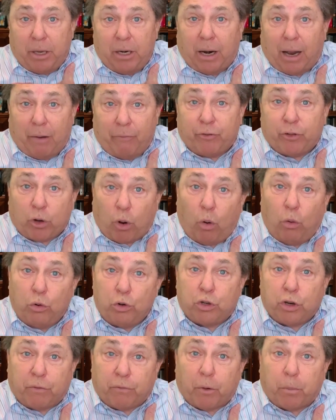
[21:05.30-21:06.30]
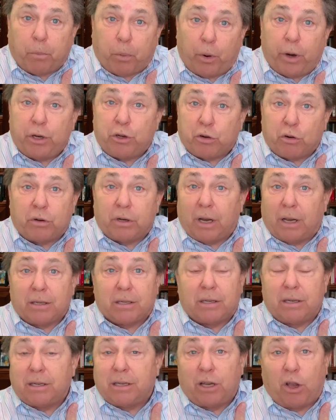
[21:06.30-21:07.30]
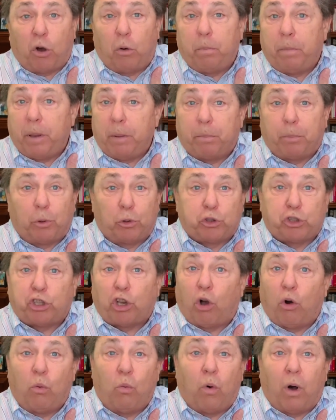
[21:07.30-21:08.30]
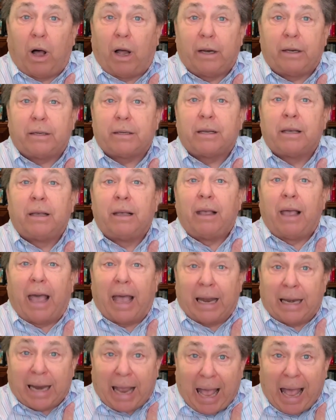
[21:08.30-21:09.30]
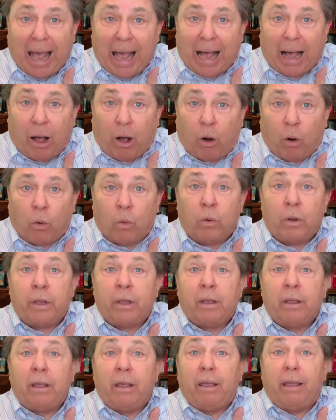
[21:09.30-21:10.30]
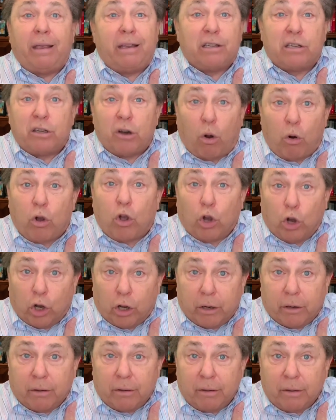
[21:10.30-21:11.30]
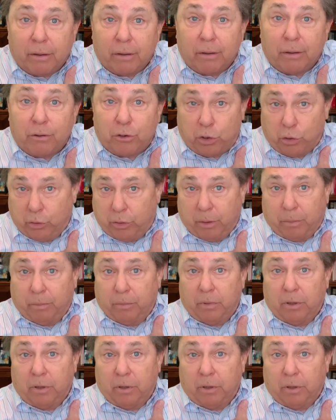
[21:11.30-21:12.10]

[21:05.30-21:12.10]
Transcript: I've told you, if a preacher doesn't tell people so what and how, he's no good to them.